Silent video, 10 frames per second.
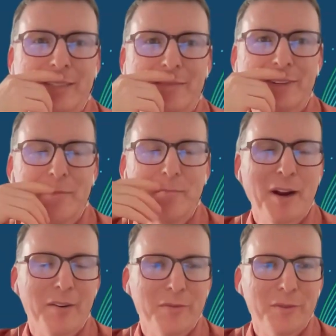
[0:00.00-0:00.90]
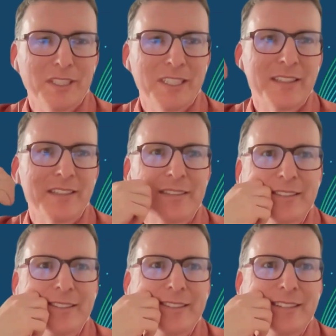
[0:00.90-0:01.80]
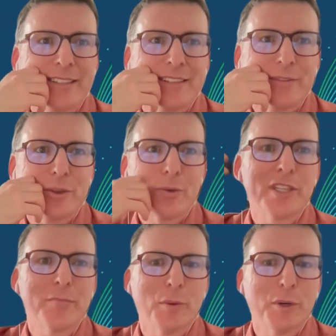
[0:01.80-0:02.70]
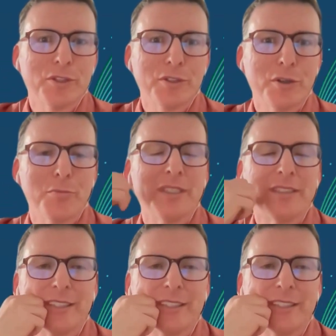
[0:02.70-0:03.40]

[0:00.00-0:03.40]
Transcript: and very powerful and so simple once you know, but